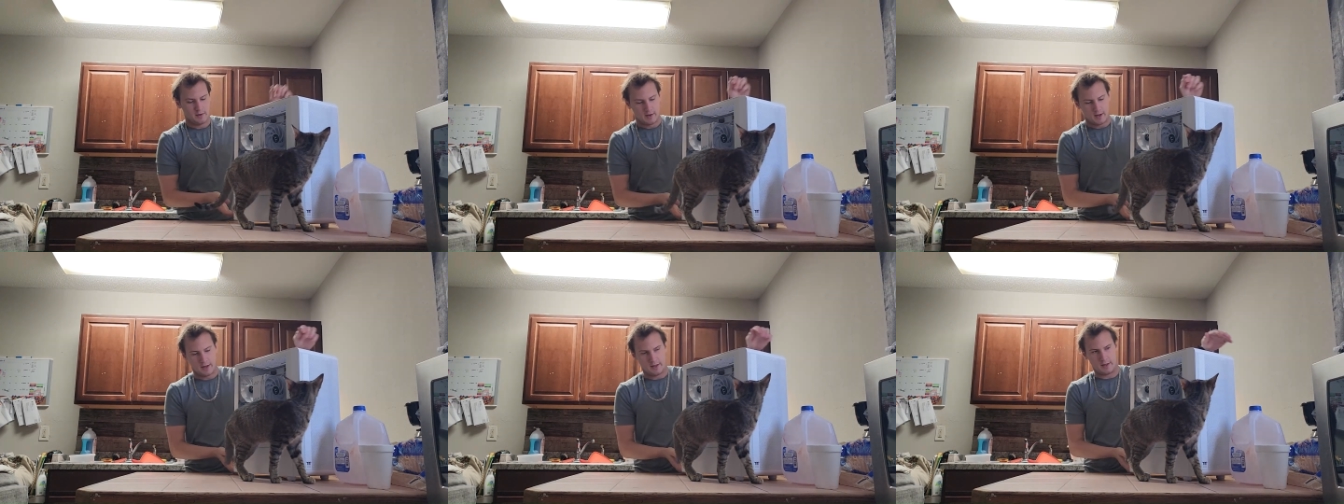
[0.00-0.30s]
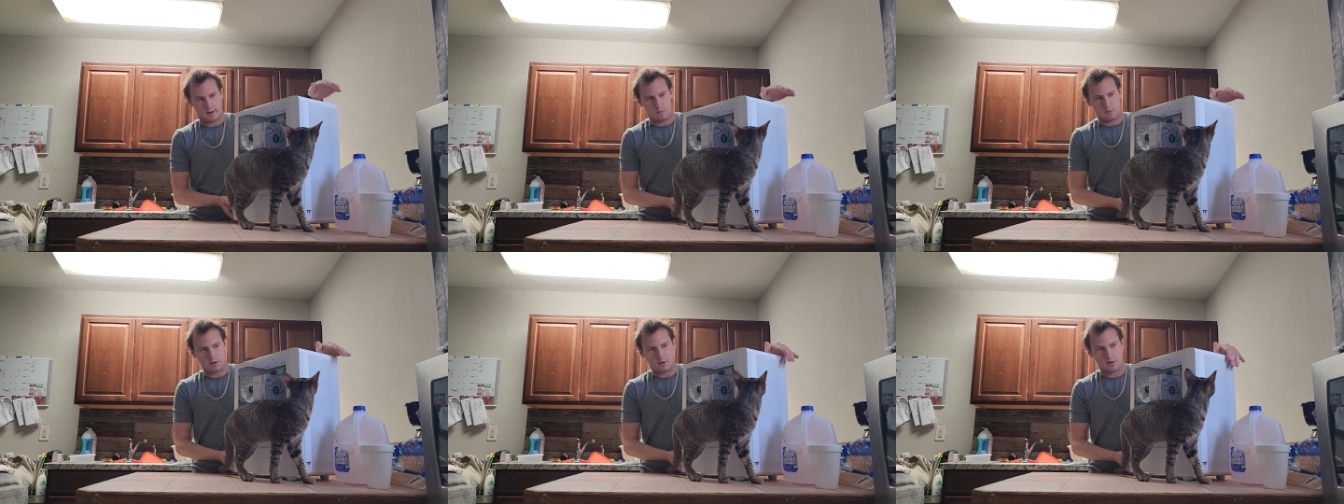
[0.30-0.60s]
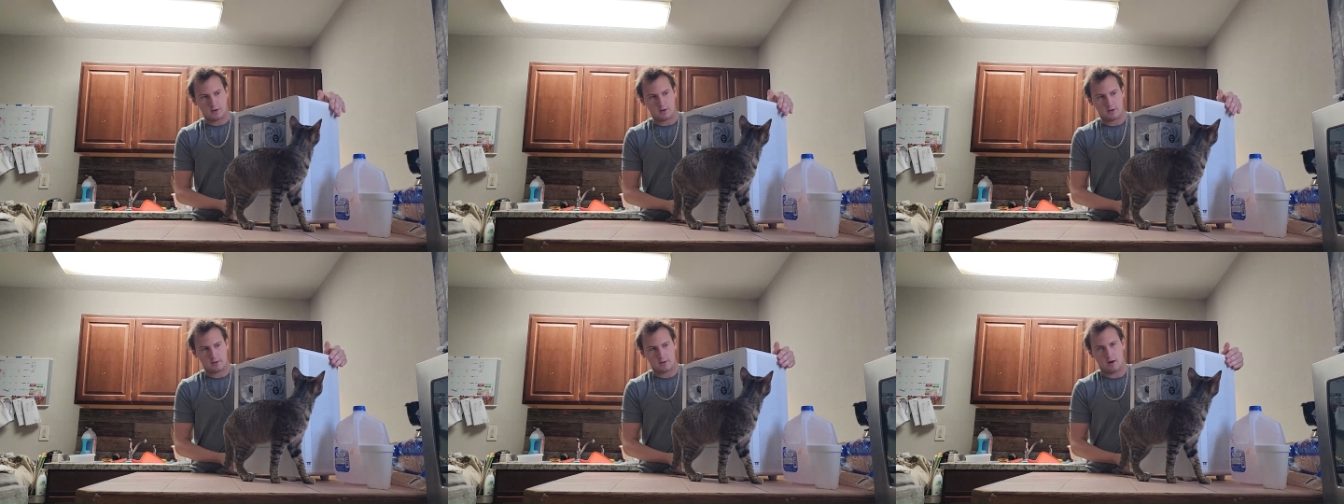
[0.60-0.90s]
and then we're
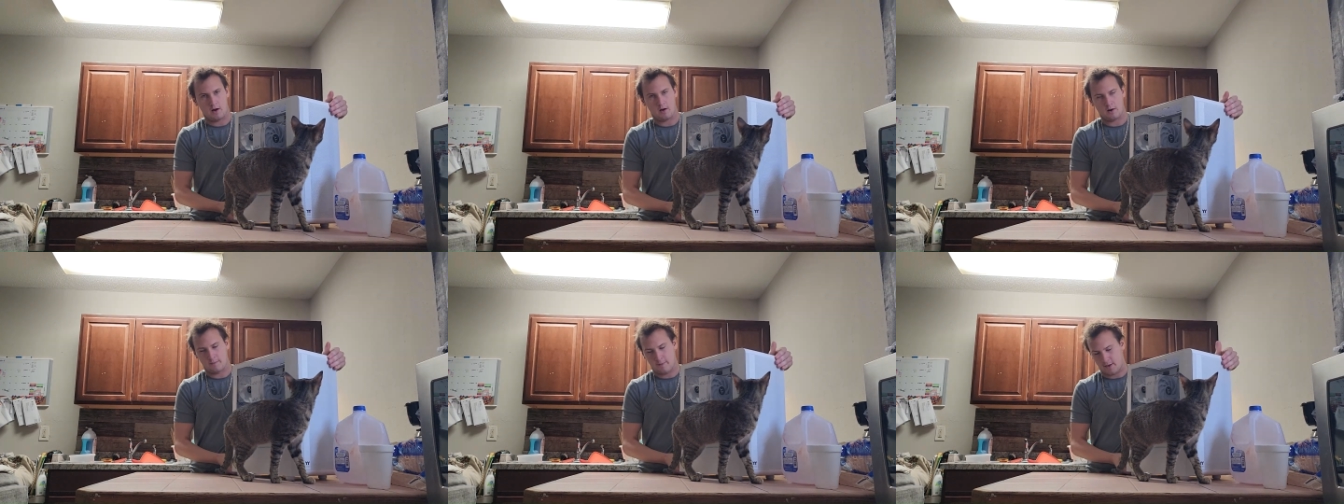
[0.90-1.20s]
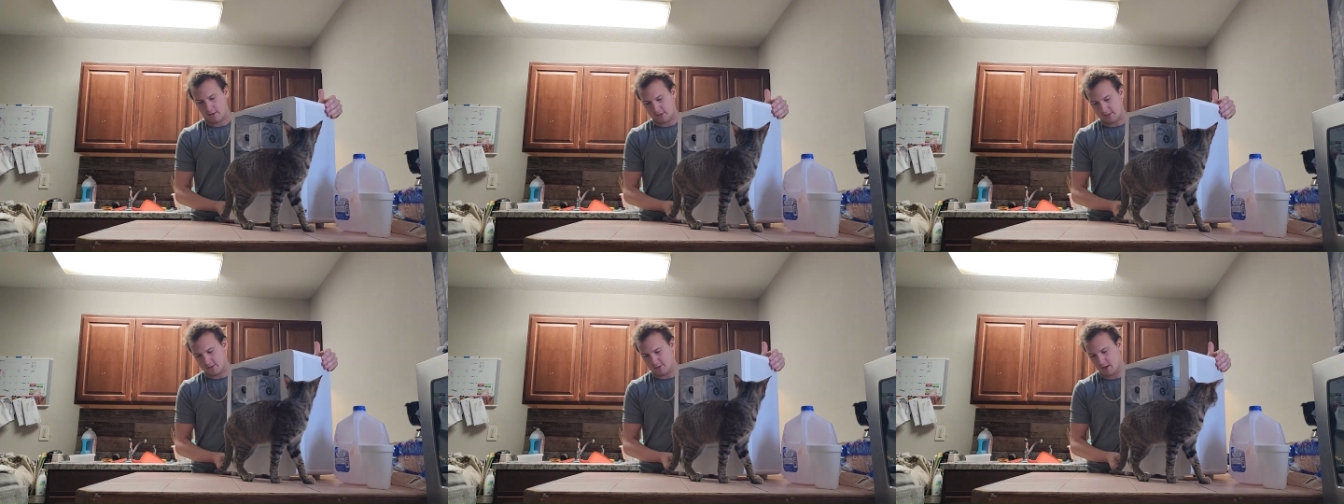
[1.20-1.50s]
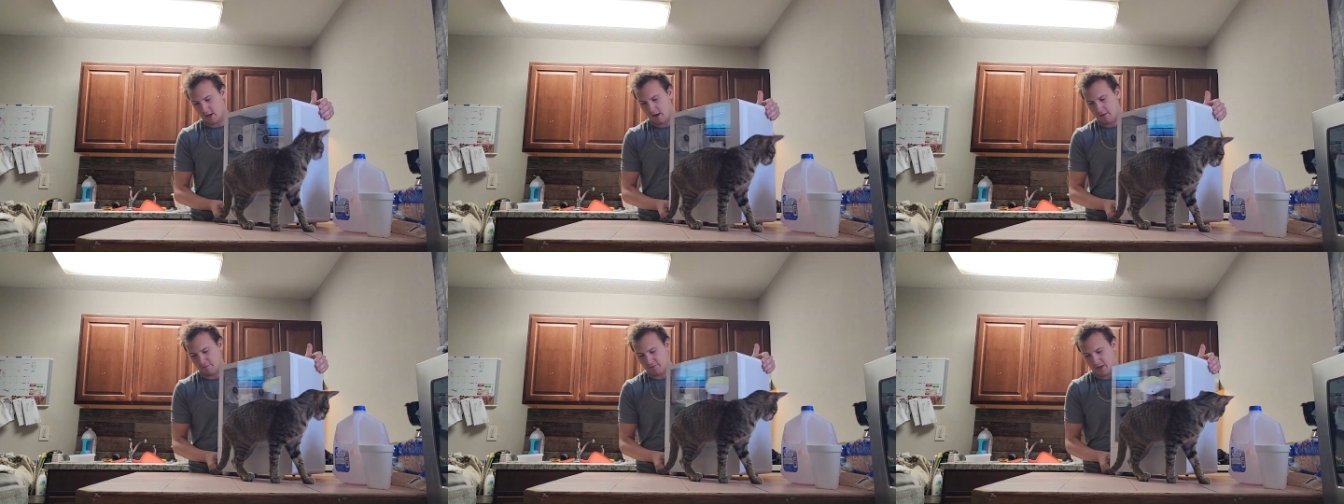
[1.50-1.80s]
going to talk about the
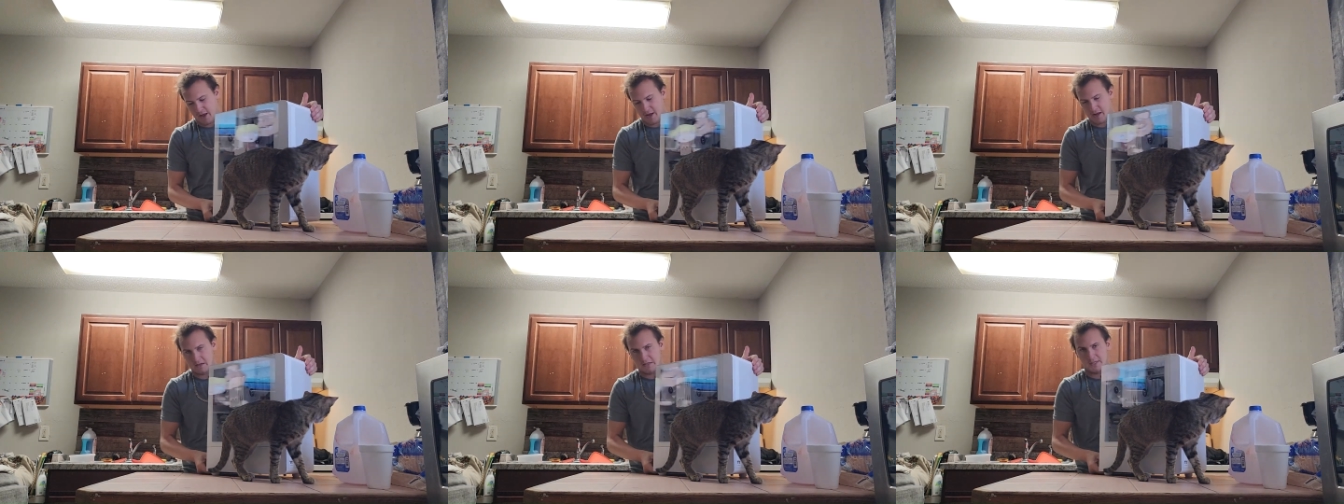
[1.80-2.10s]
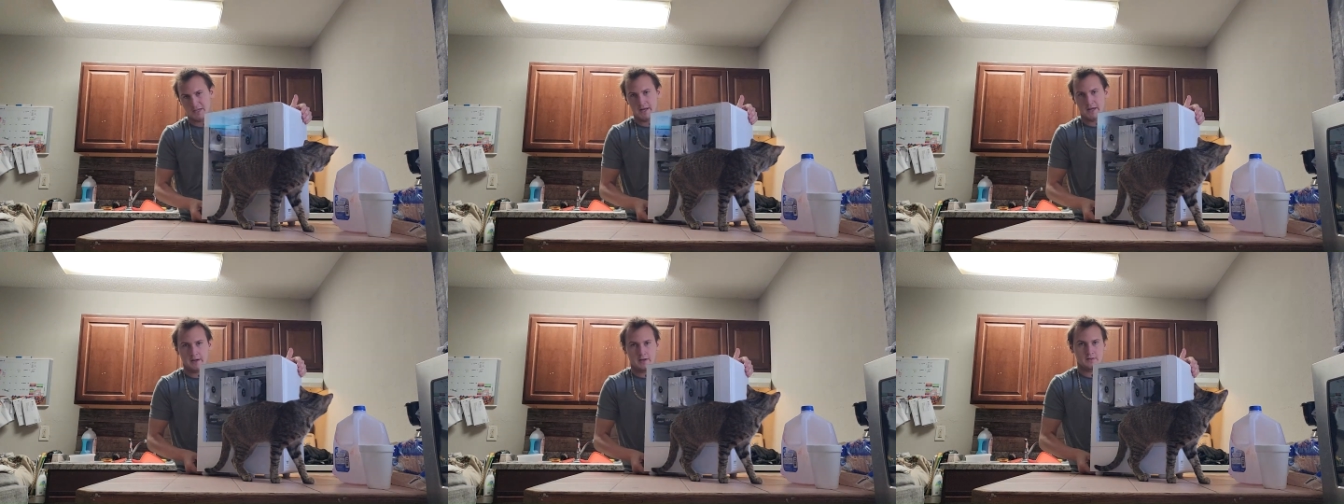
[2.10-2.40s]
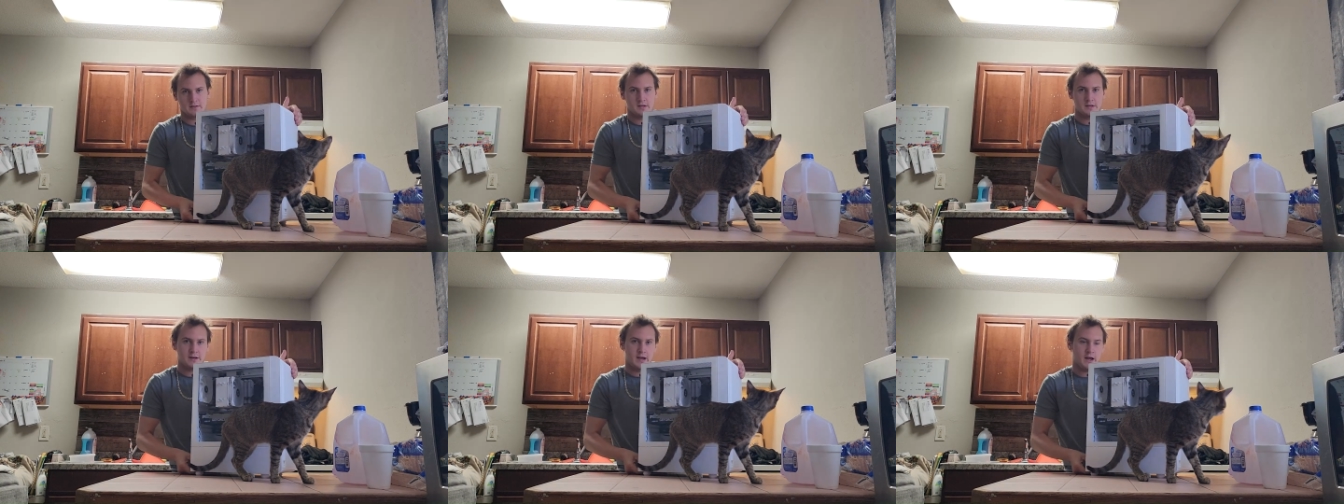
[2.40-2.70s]
stuff that is in
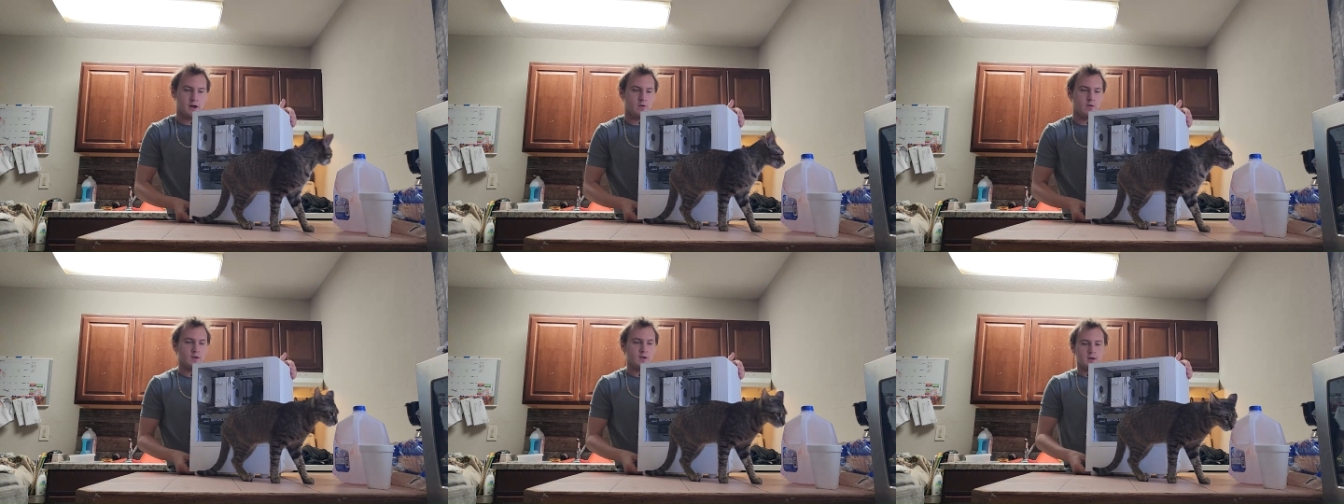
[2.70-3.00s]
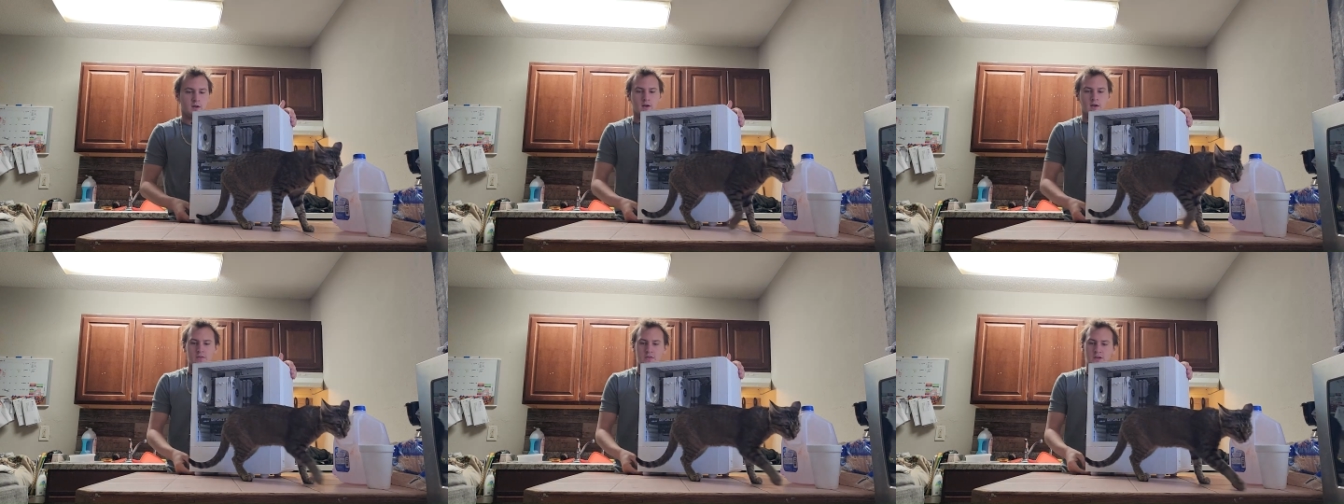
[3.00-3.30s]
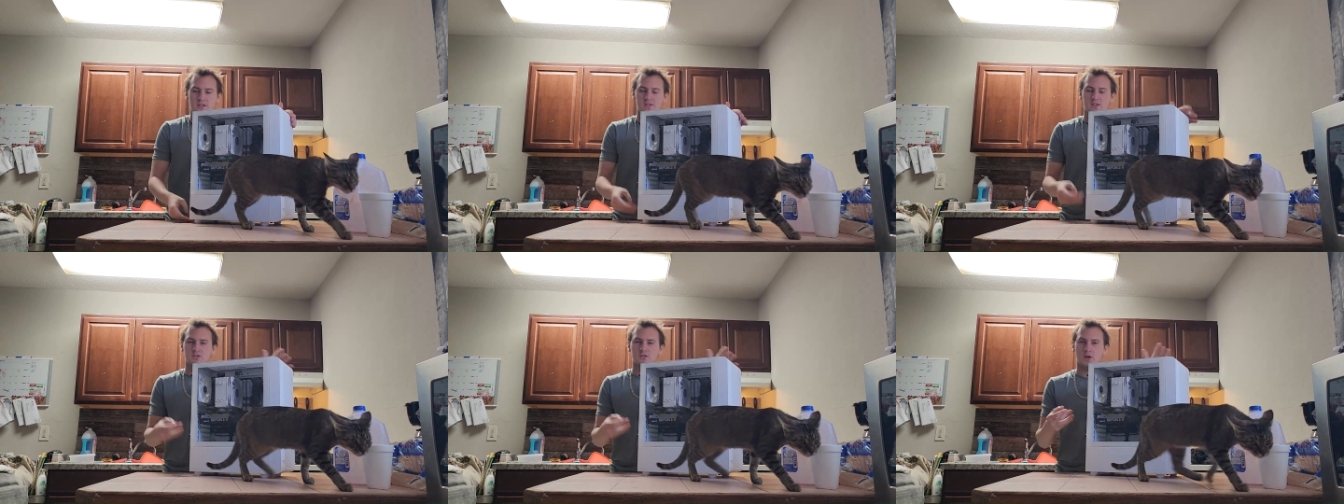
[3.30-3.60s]
it. Now,
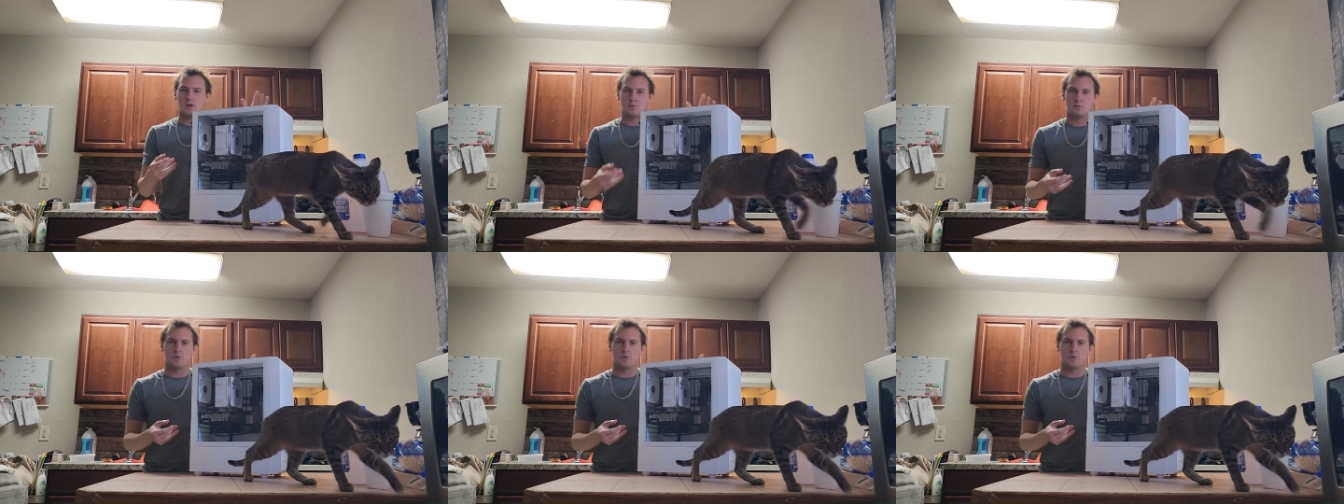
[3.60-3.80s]
this is a